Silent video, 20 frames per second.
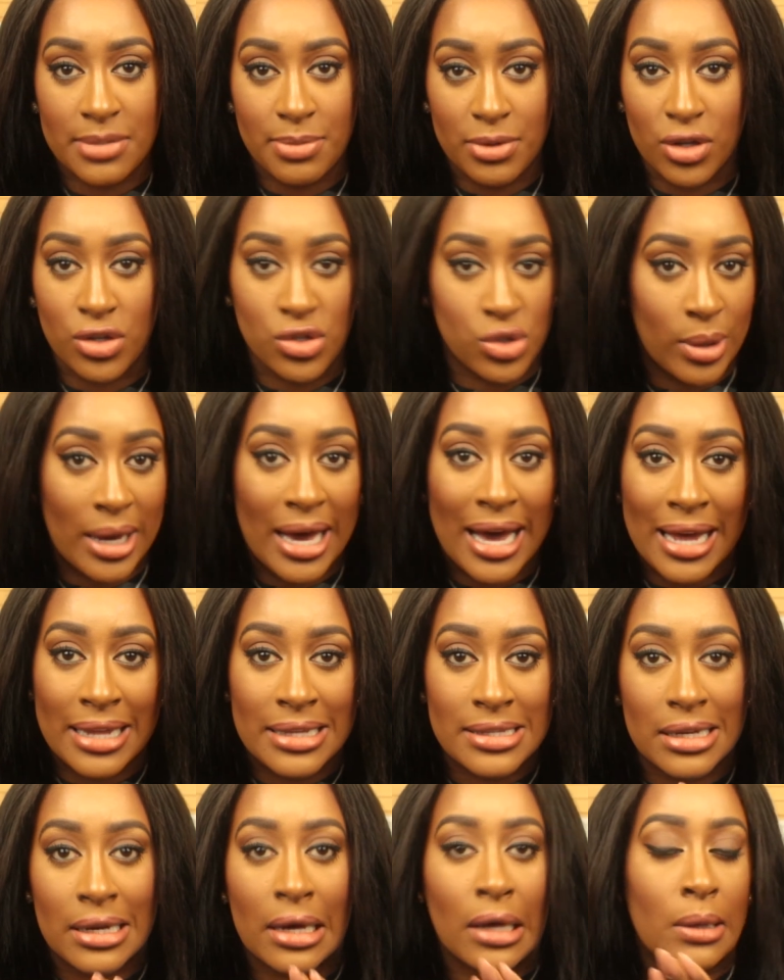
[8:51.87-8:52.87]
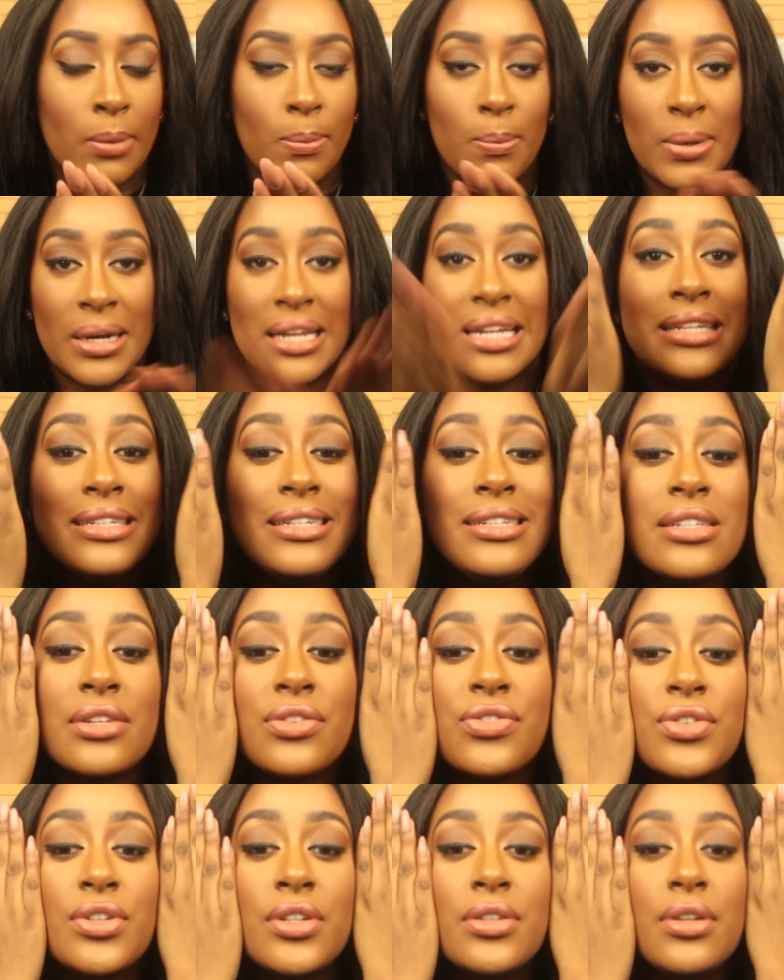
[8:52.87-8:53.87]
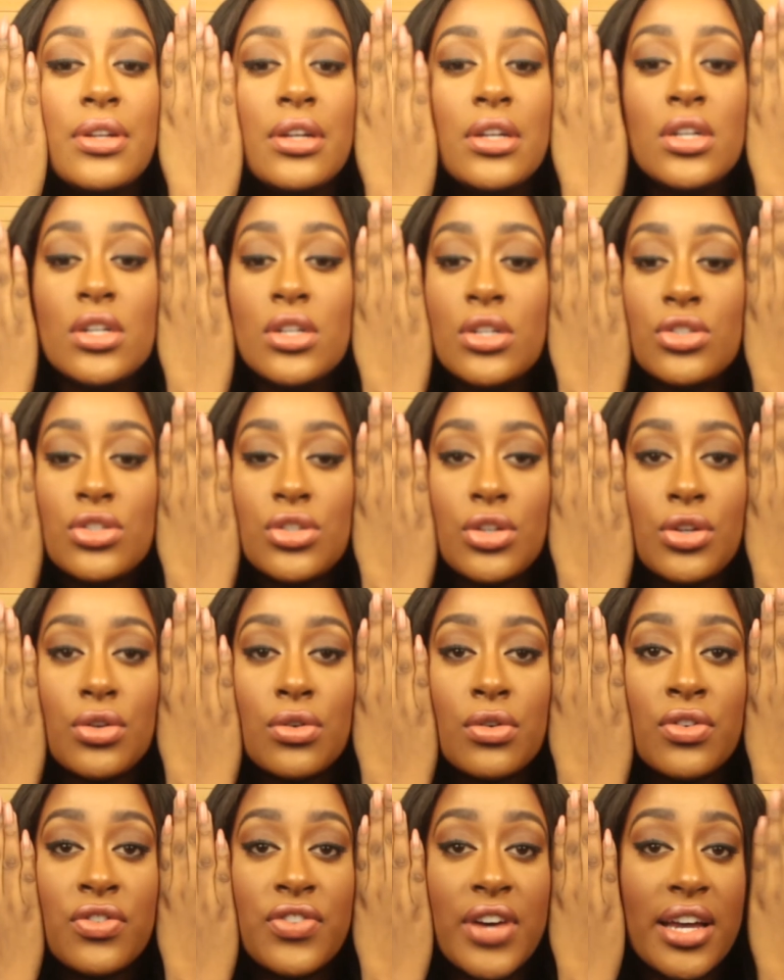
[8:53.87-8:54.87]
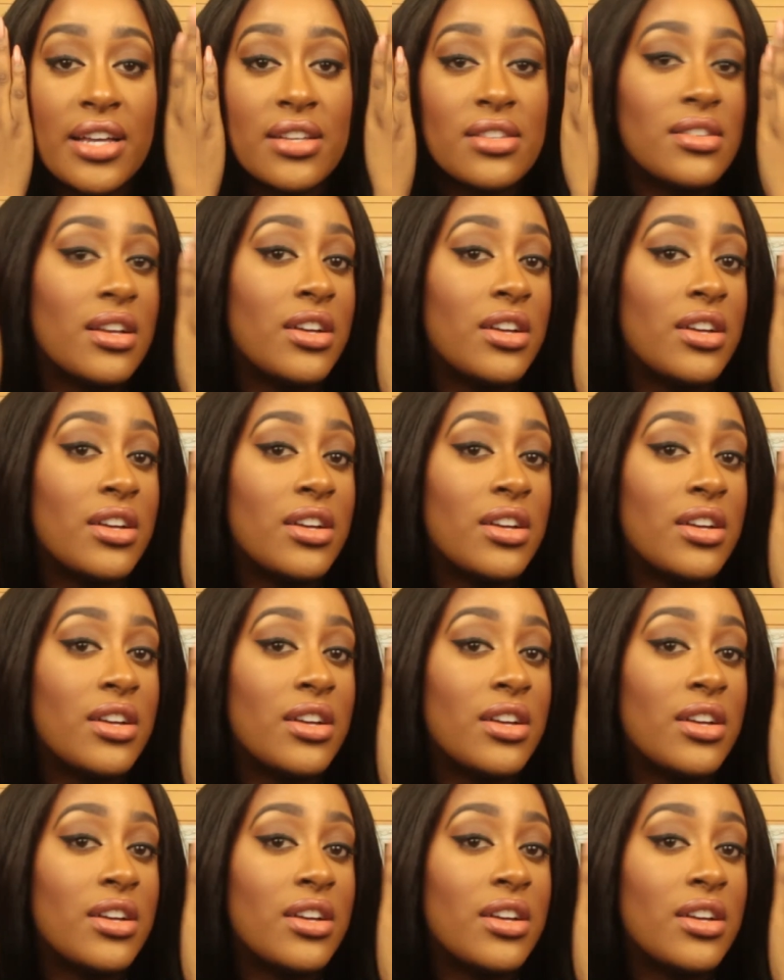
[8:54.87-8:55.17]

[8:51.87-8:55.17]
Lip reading: because your hands are completely different to your face.